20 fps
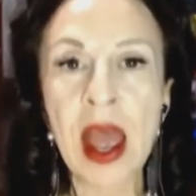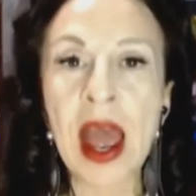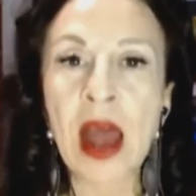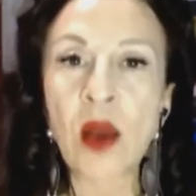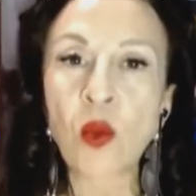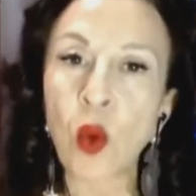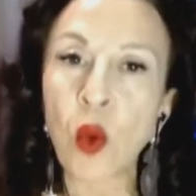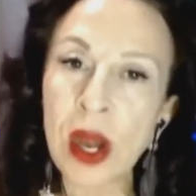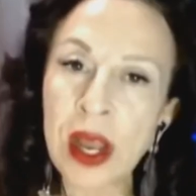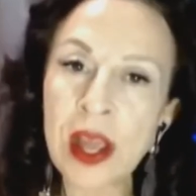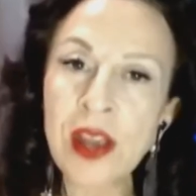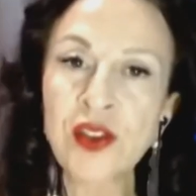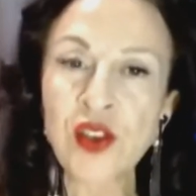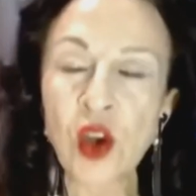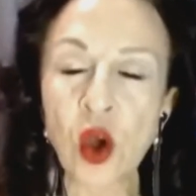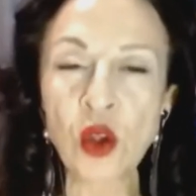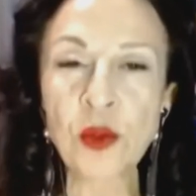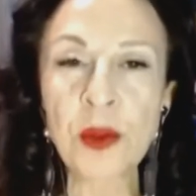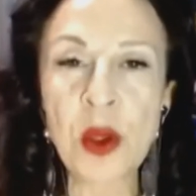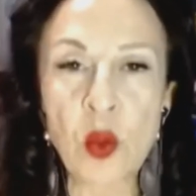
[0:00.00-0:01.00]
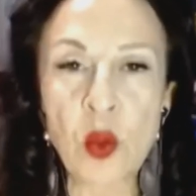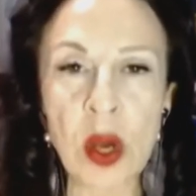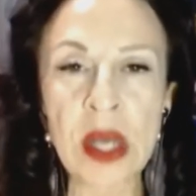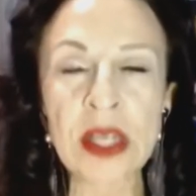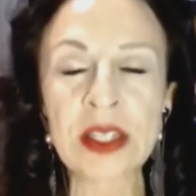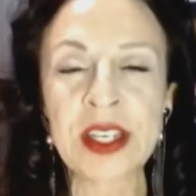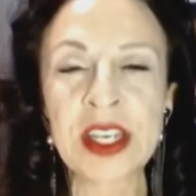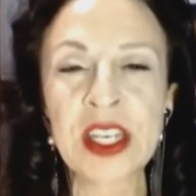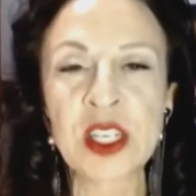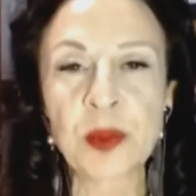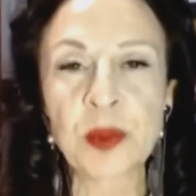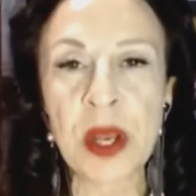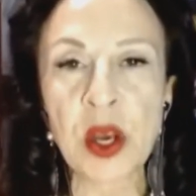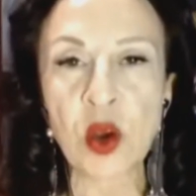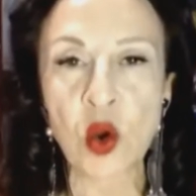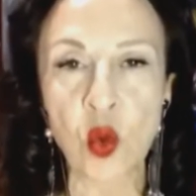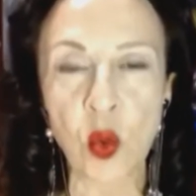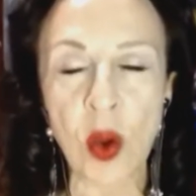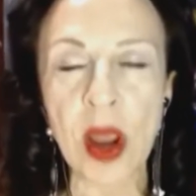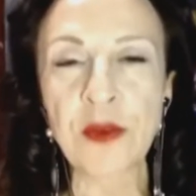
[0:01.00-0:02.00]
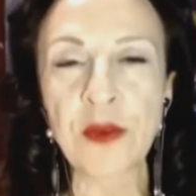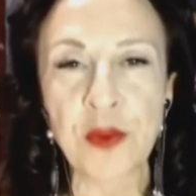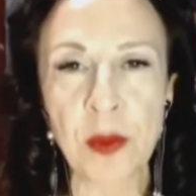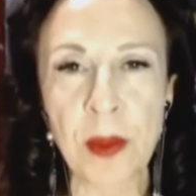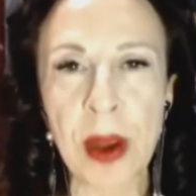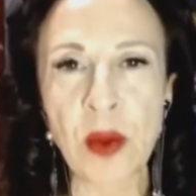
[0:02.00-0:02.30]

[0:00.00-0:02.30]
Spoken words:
And what he told me was he's been great for